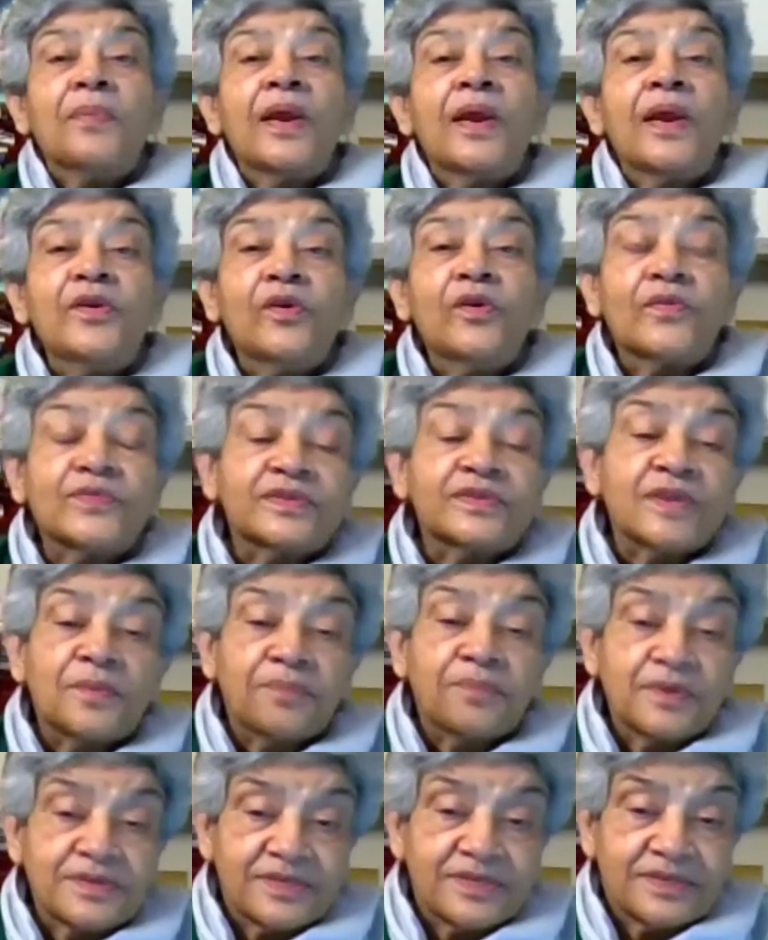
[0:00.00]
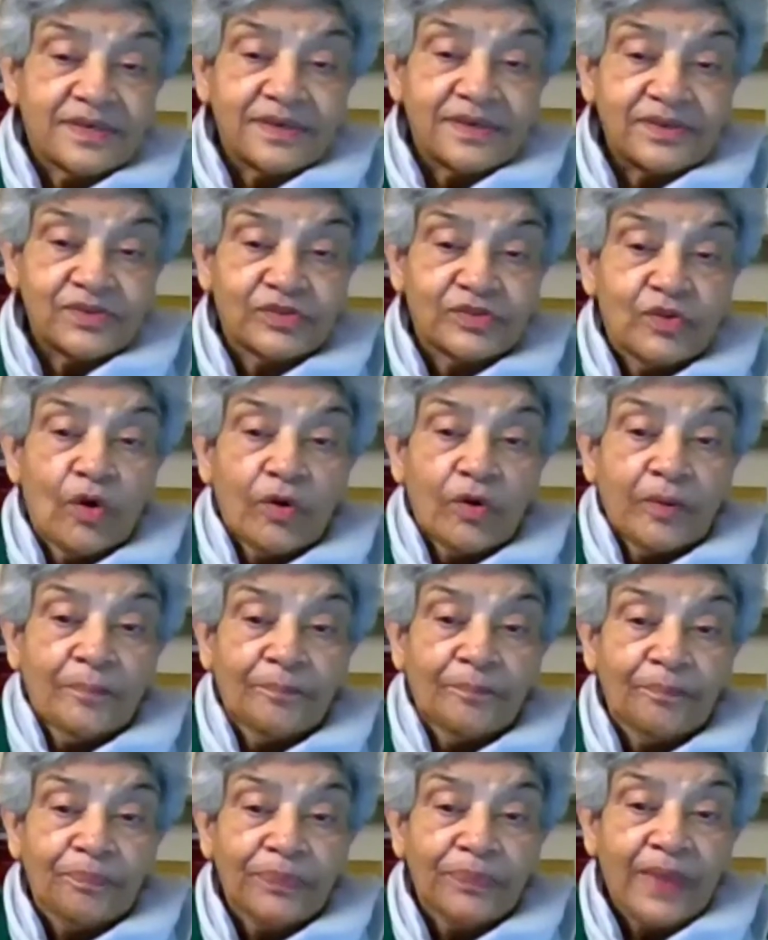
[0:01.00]
plenty of surplus stock.
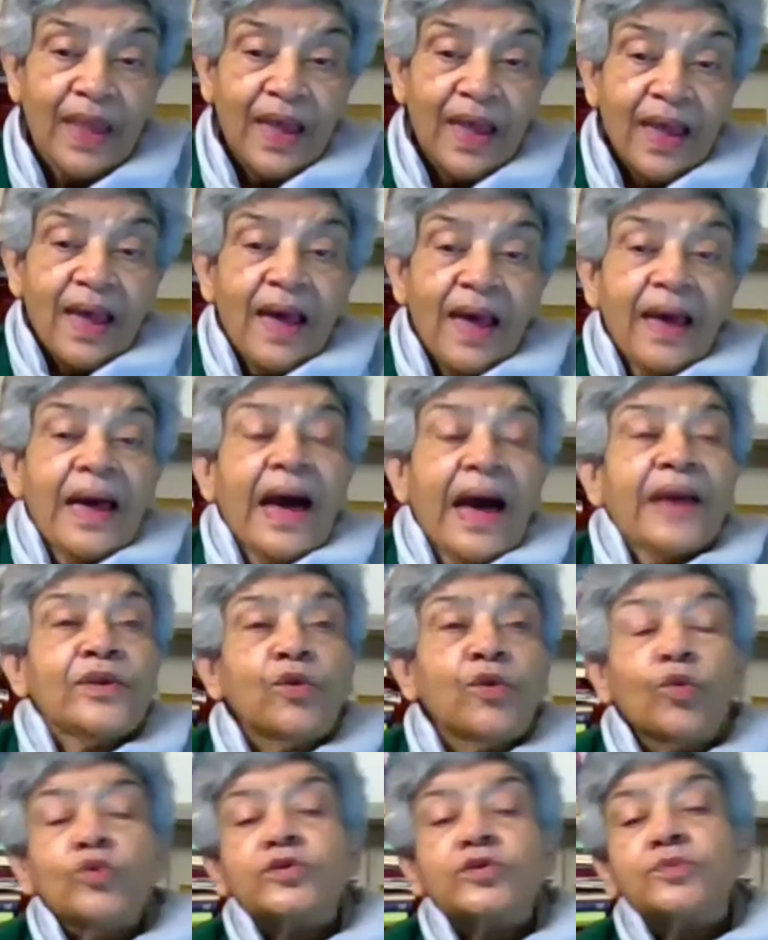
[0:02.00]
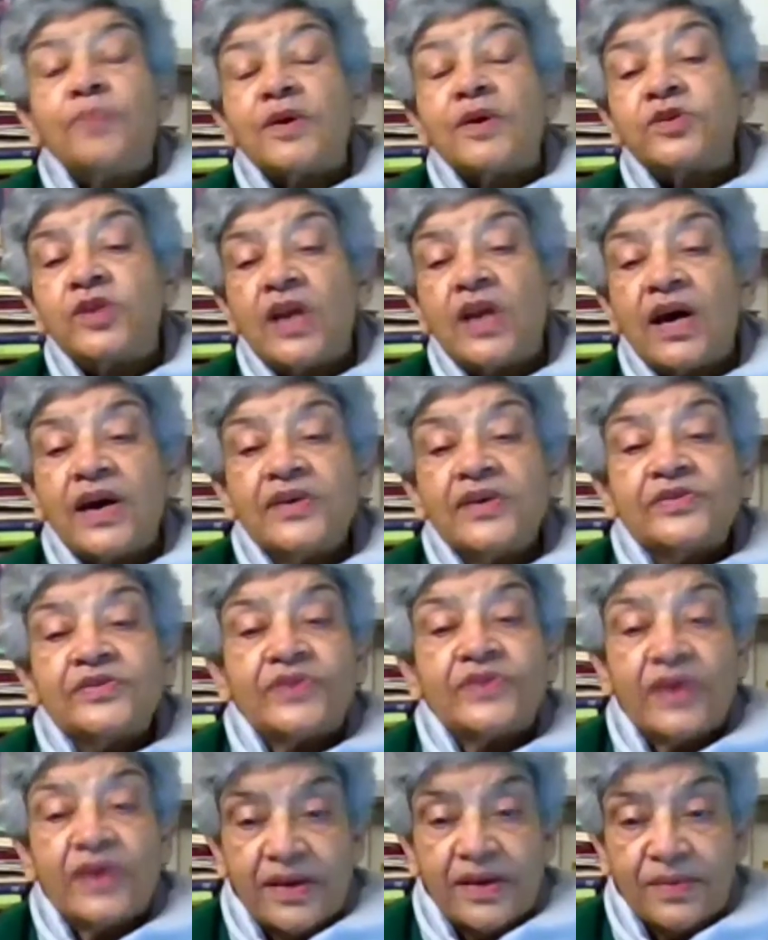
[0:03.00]
And you
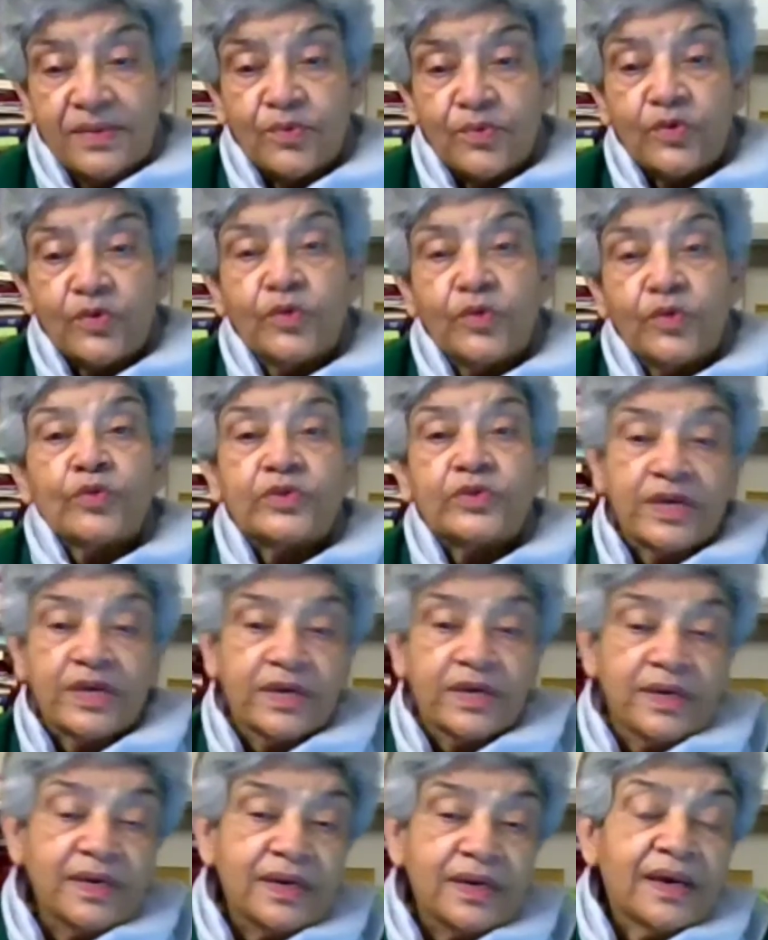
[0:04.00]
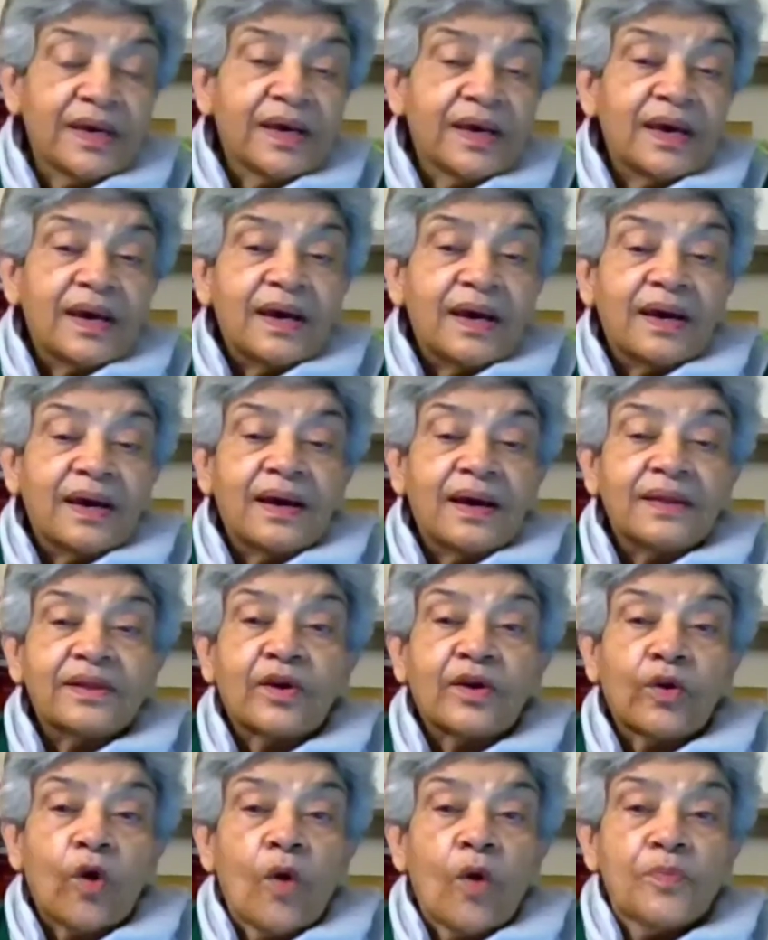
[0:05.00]
specialize in producing the
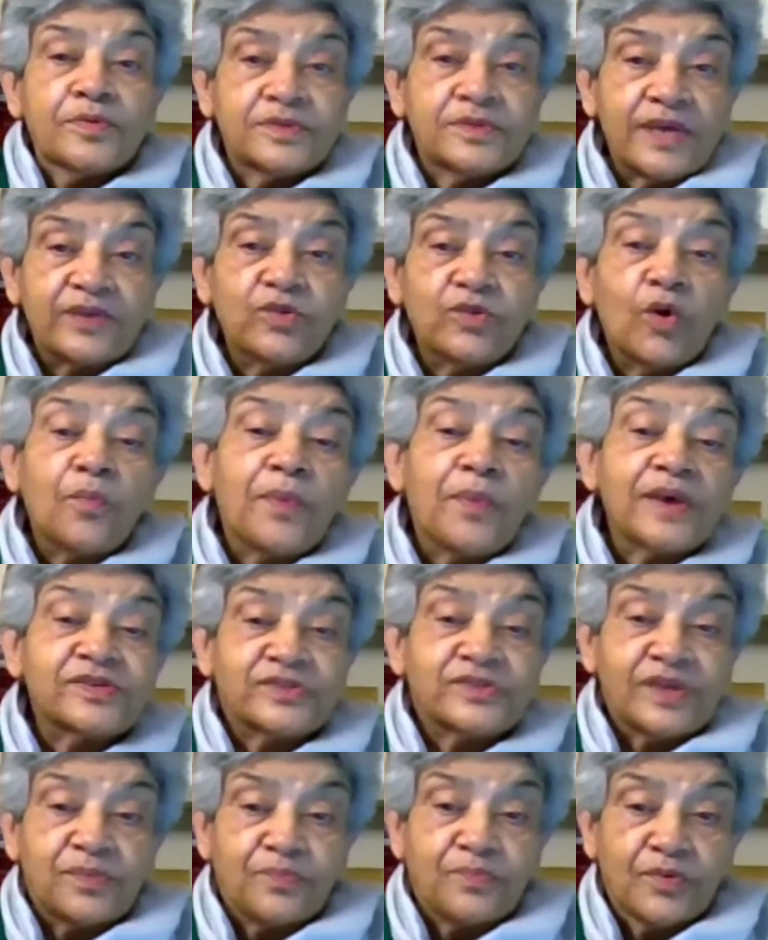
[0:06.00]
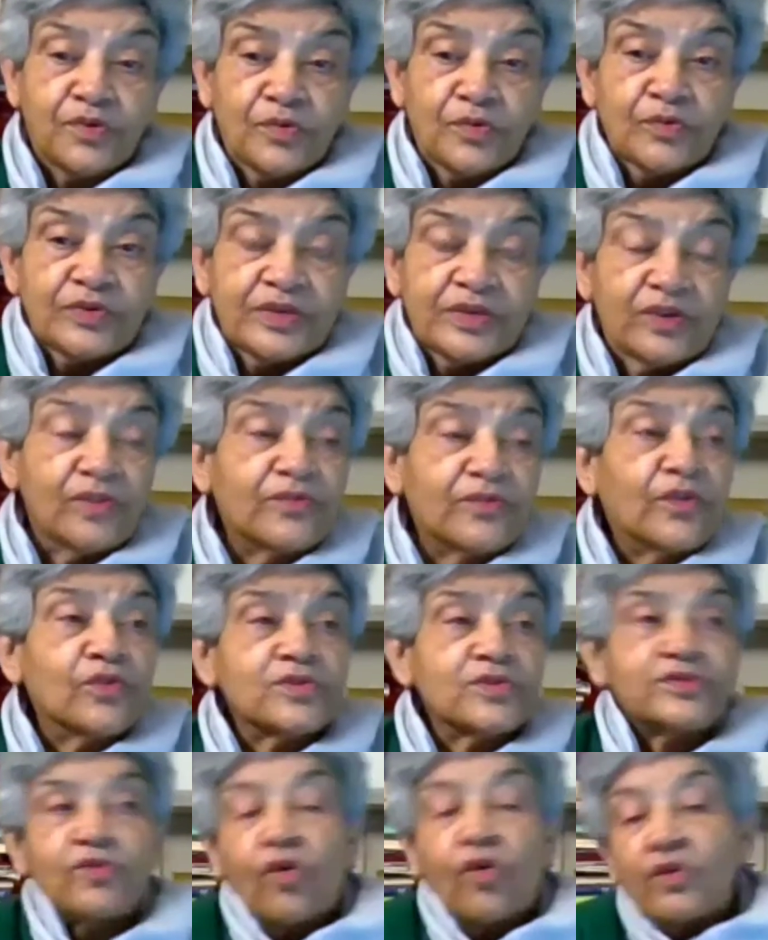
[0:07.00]
crops that you're best at producing. Of
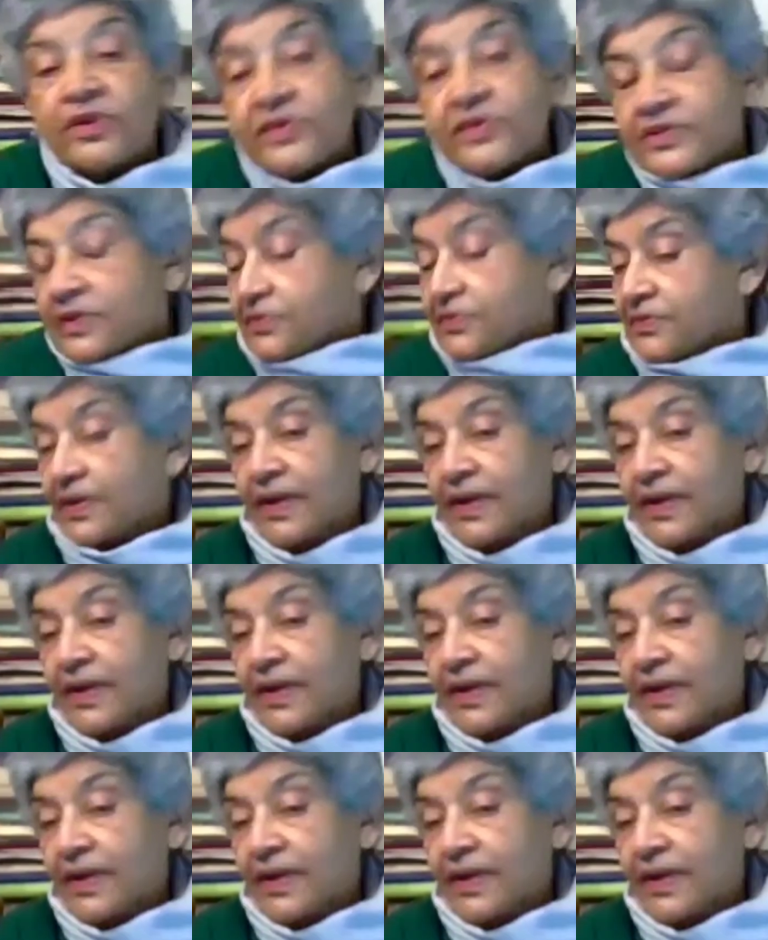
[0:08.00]
course, all this